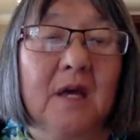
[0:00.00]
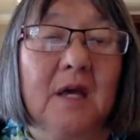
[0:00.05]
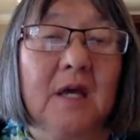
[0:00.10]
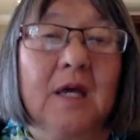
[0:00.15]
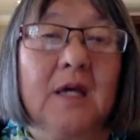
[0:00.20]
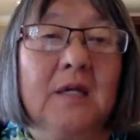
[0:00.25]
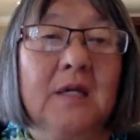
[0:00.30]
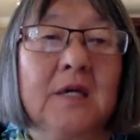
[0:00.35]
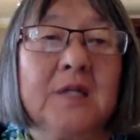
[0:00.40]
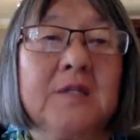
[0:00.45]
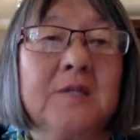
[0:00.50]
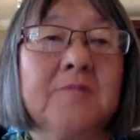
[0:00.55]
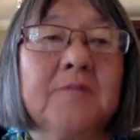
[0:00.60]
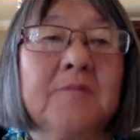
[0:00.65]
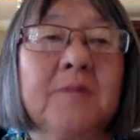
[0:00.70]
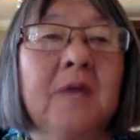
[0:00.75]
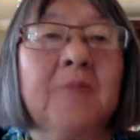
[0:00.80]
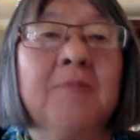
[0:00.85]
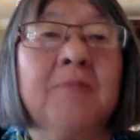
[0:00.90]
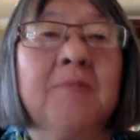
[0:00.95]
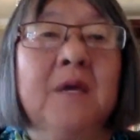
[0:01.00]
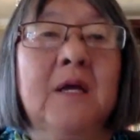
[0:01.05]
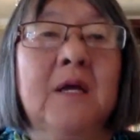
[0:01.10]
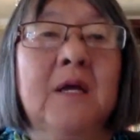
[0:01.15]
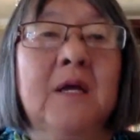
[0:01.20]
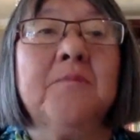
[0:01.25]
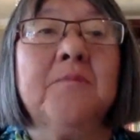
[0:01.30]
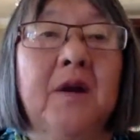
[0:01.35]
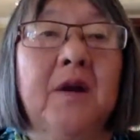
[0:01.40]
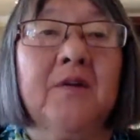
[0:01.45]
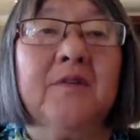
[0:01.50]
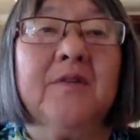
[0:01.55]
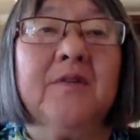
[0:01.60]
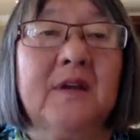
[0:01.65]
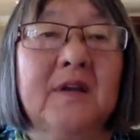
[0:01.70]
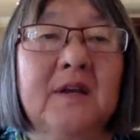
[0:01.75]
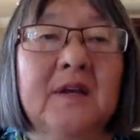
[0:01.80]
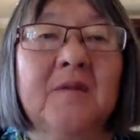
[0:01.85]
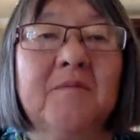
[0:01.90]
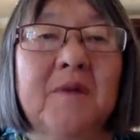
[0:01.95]
It doesn't make me any
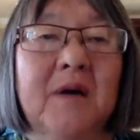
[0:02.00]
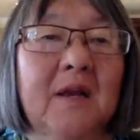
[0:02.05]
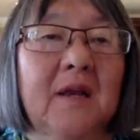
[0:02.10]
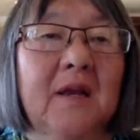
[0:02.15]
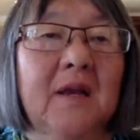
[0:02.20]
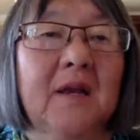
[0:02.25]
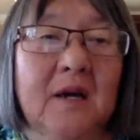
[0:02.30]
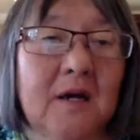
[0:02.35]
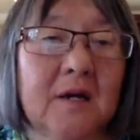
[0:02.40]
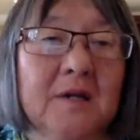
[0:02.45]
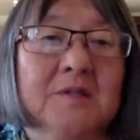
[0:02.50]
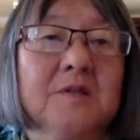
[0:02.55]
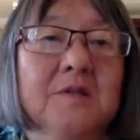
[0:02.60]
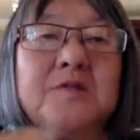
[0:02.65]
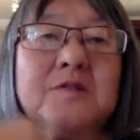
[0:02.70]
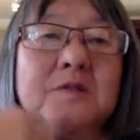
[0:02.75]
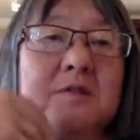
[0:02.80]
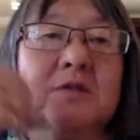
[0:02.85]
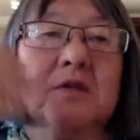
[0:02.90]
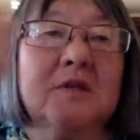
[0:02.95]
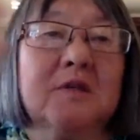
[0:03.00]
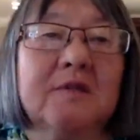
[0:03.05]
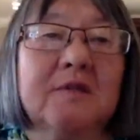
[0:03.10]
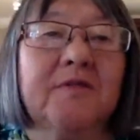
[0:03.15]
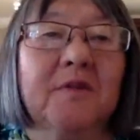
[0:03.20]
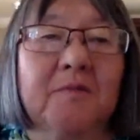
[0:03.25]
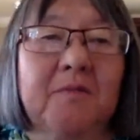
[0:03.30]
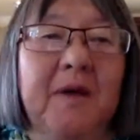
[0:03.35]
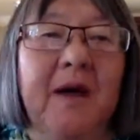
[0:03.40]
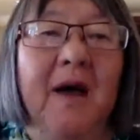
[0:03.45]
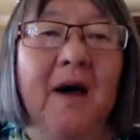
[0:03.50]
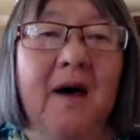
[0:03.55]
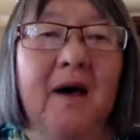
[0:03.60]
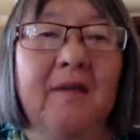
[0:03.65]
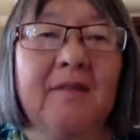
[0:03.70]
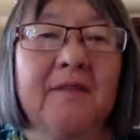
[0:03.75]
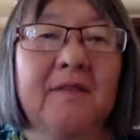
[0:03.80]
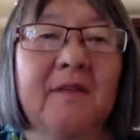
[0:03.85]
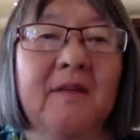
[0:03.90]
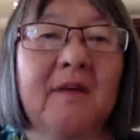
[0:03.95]
better than anybody else. It's just a different
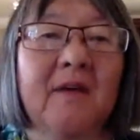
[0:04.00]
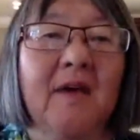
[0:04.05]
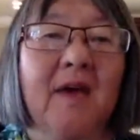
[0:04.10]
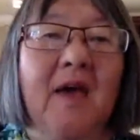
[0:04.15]
path.